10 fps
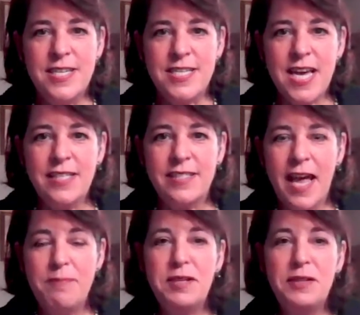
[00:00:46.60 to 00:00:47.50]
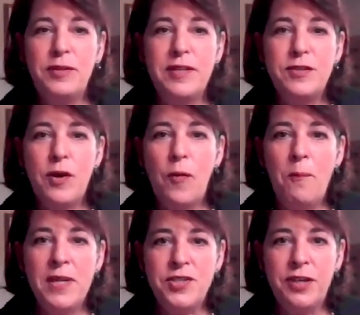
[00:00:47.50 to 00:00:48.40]
Yes, absolutely. So
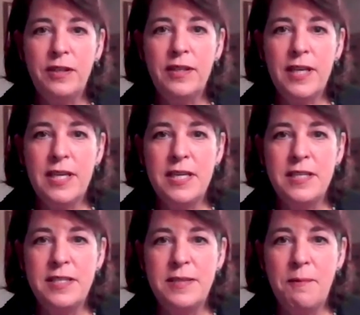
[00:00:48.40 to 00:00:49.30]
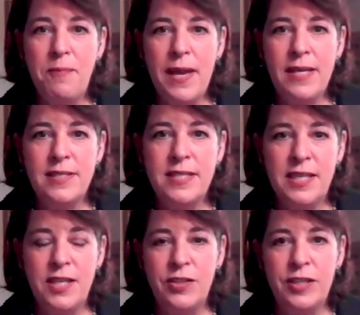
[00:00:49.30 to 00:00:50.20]
Mitchell is based
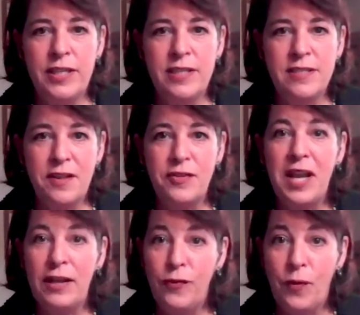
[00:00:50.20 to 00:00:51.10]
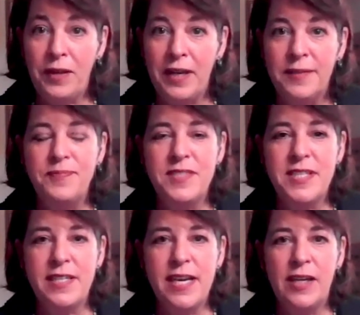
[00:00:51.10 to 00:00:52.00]
here in Southern California, in
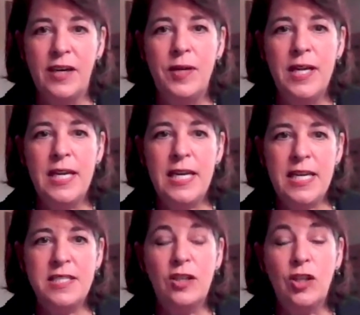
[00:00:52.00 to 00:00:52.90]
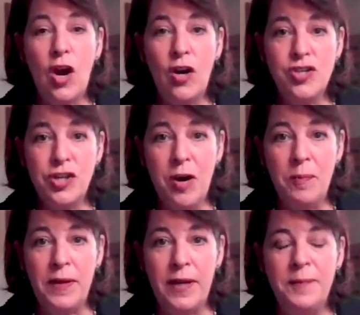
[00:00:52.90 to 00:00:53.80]
San Diego. It's a large
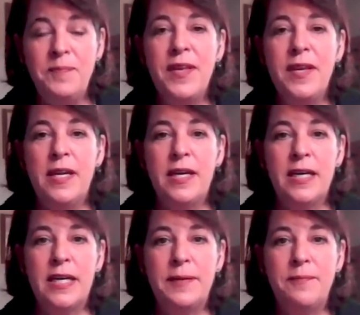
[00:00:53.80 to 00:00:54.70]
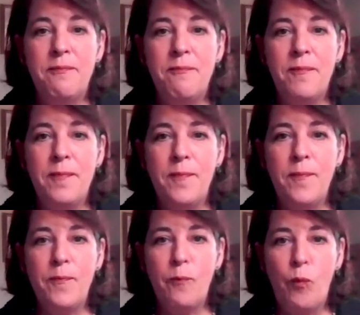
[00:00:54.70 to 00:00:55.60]
company.
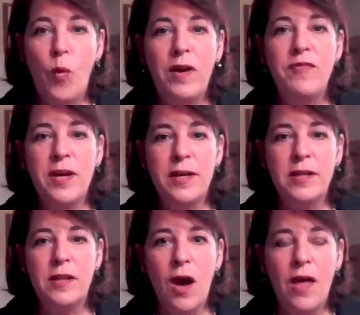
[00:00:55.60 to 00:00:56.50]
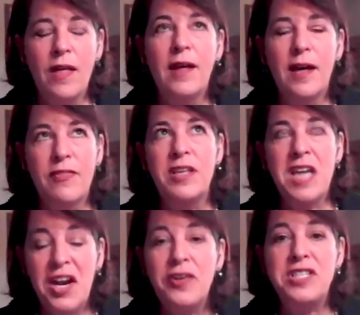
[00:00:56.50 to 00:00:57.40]
One of the
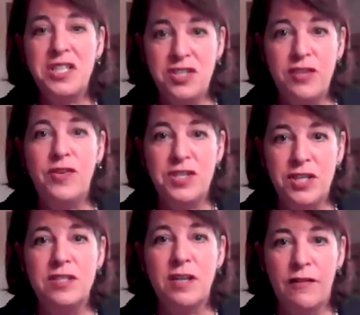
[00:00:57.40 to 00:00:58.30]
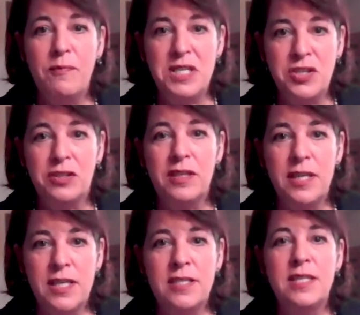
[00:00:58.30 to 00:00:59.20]
heritage divisions of Mitchell
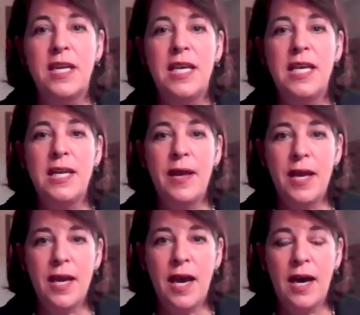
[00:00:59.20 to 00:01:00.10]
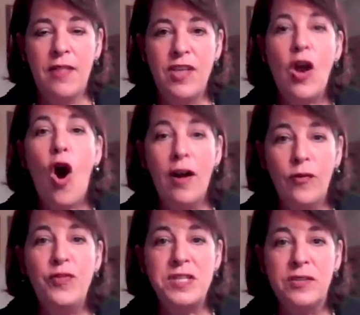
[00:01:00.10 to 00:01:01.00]
is the Auto
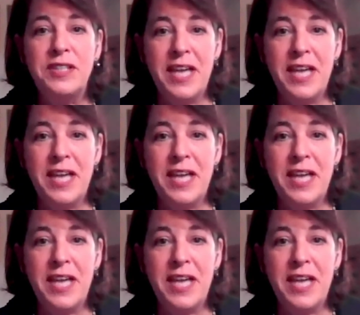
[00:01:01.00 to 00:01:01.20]
Physical